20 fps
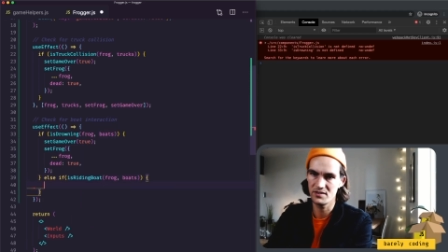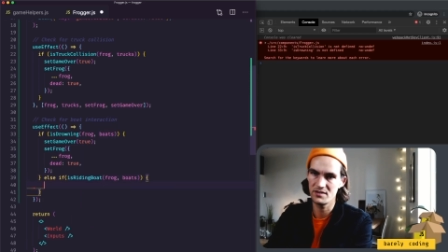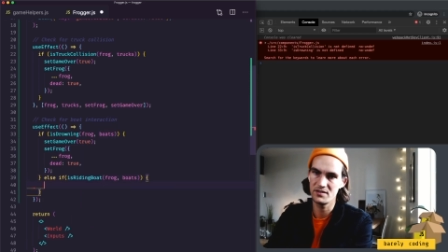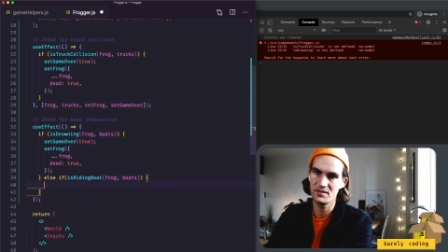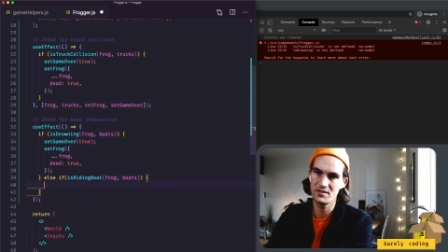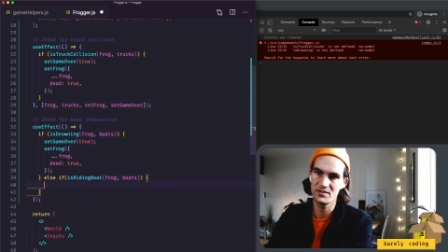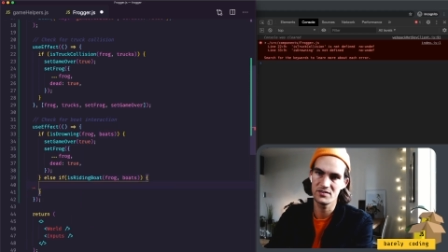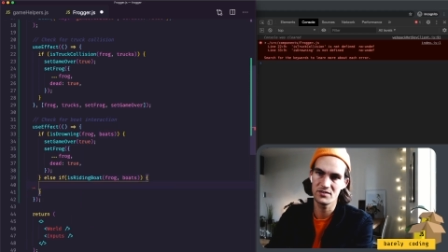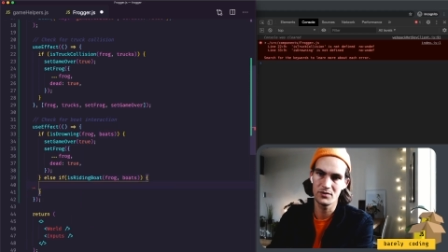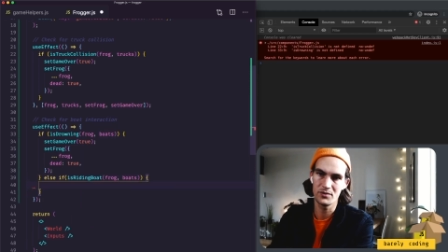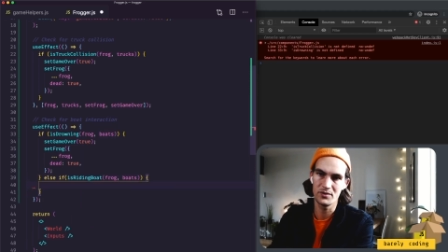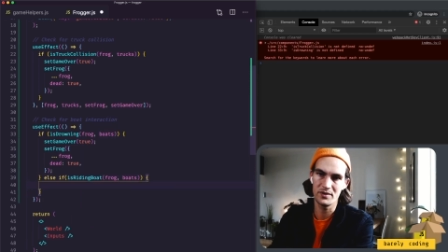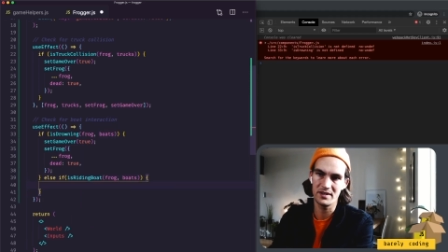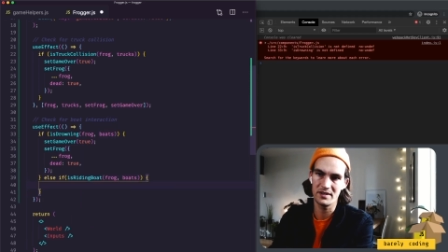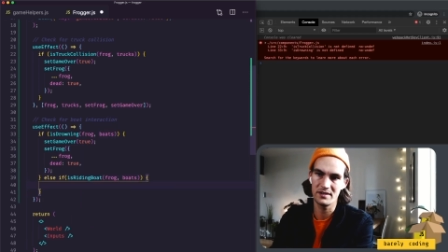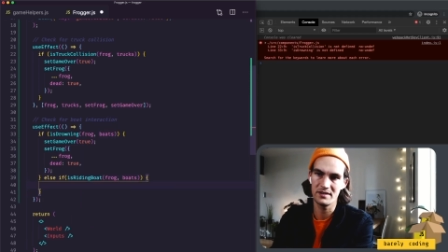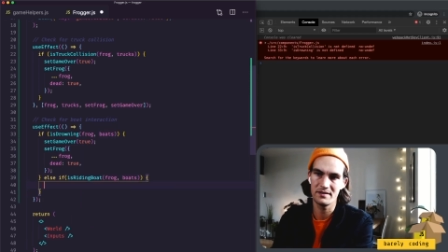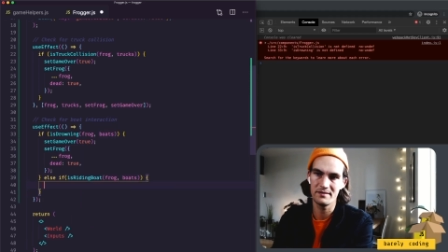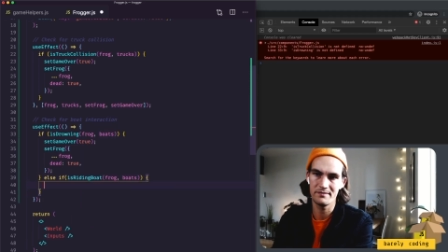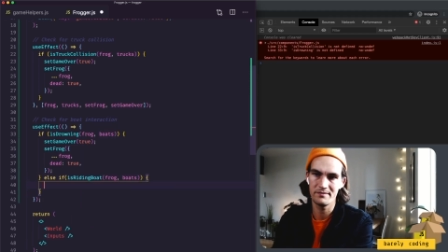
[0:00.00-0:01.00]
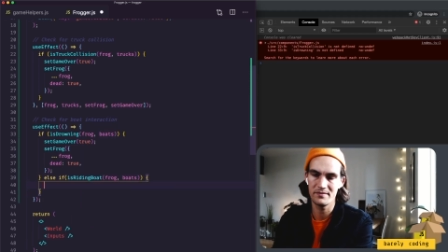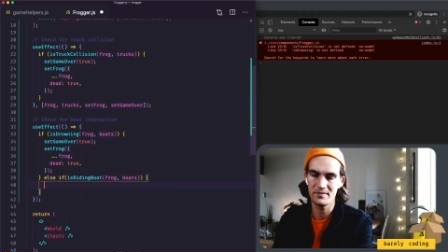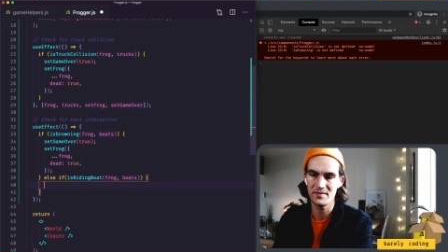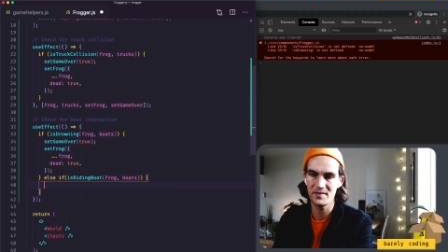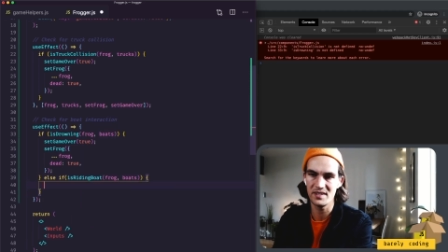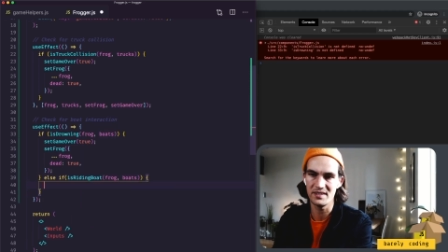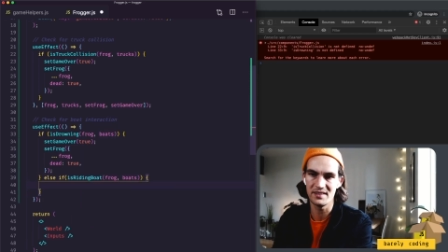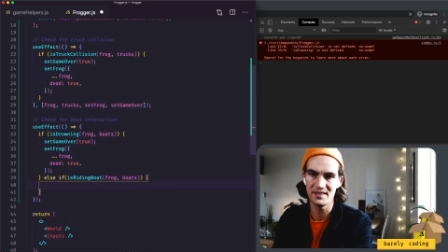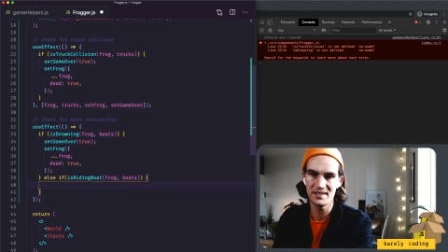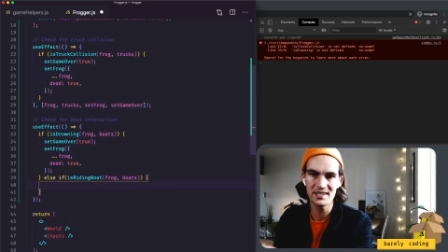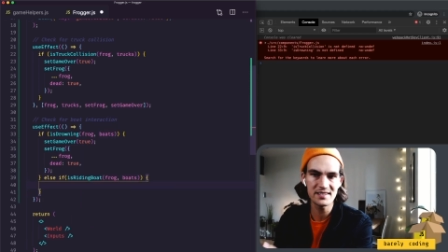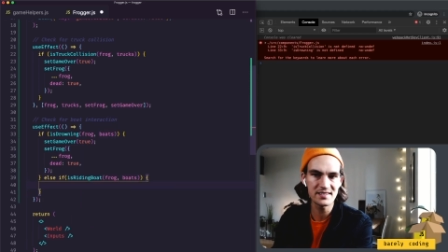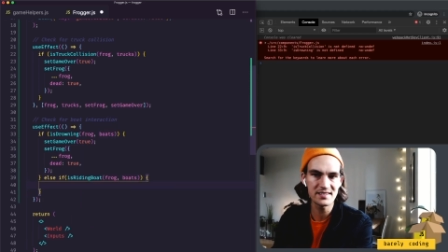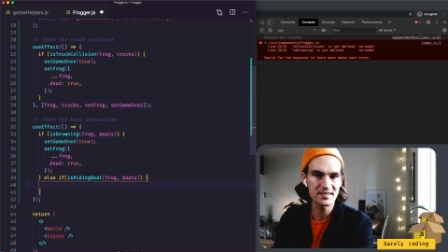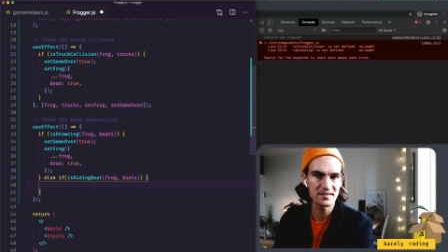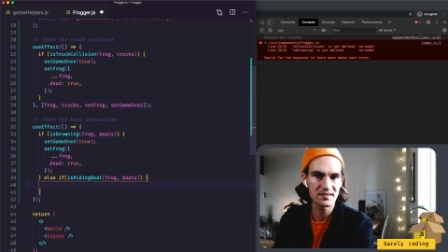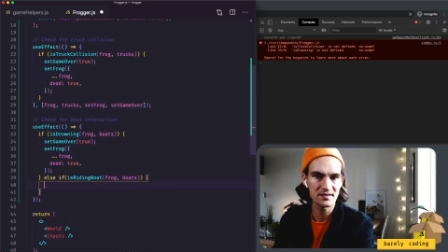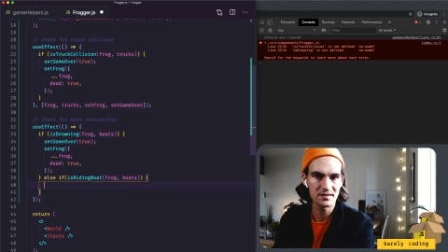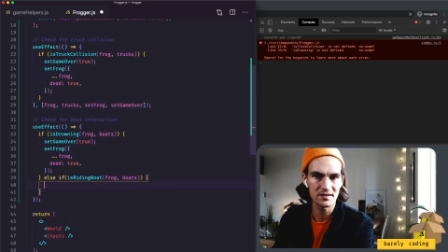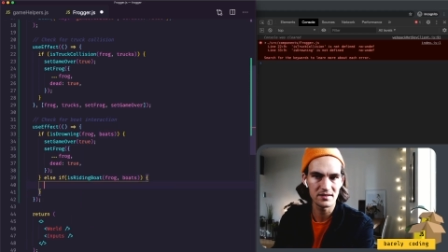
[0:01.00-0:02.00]
So in this
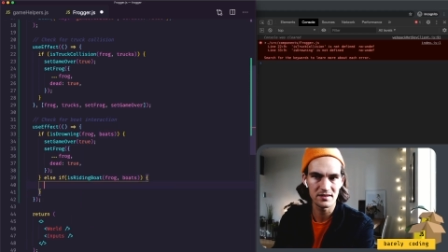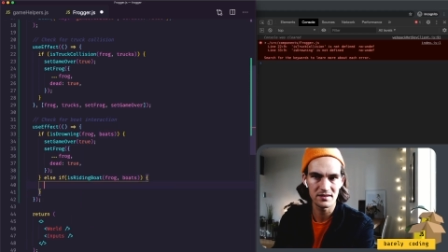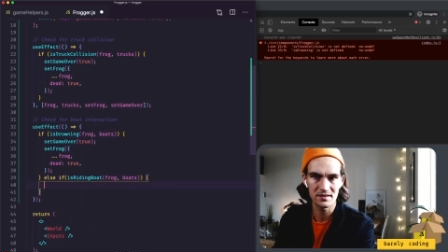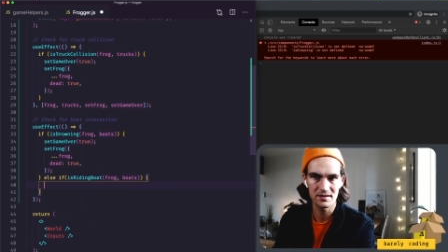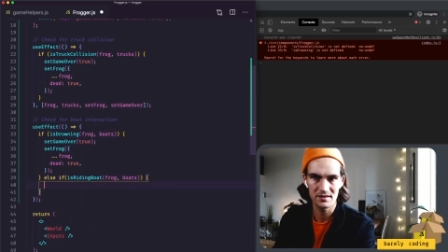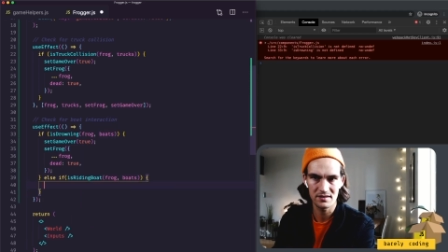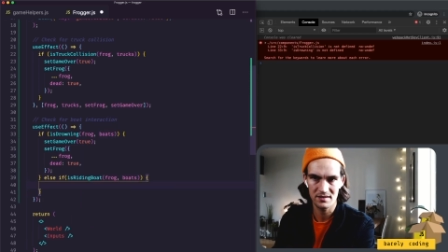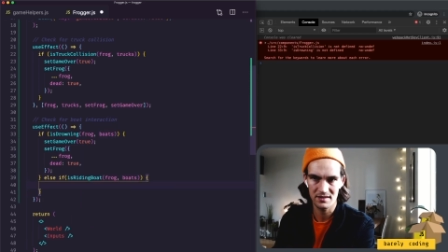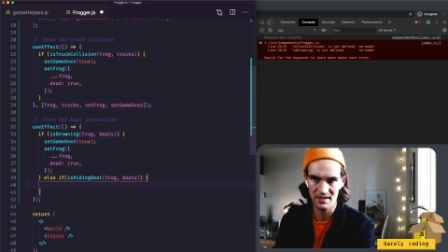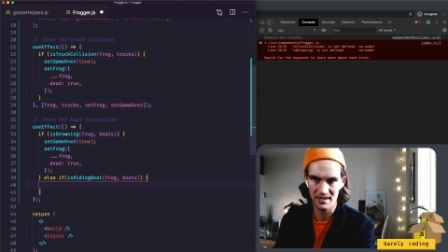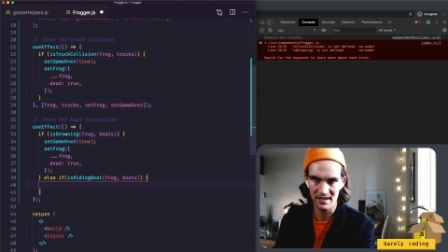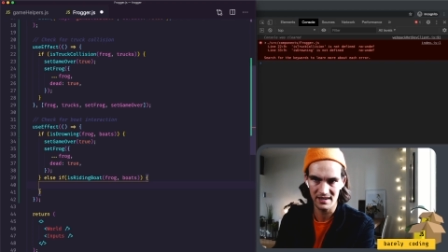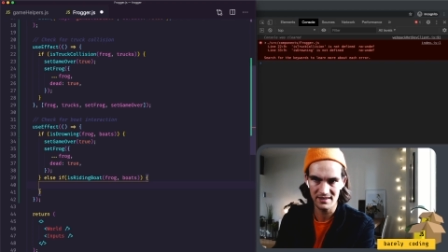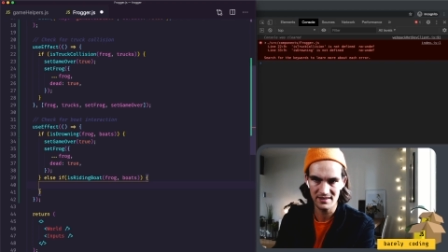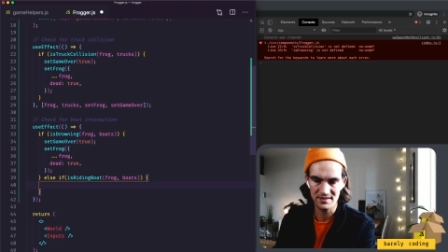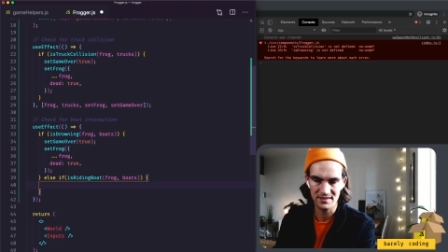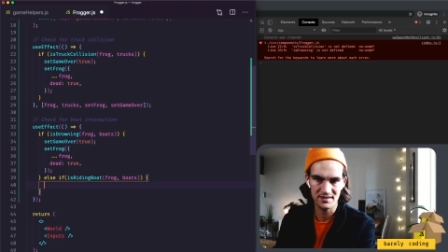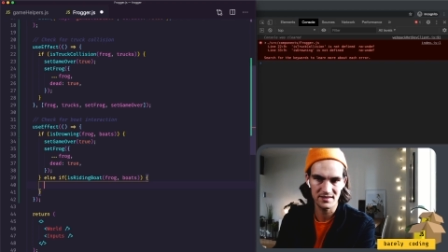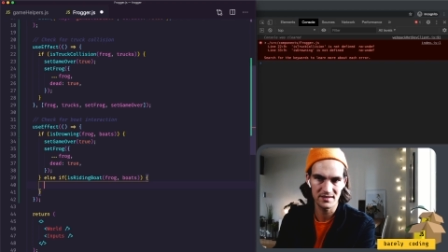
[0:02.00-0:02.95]
case,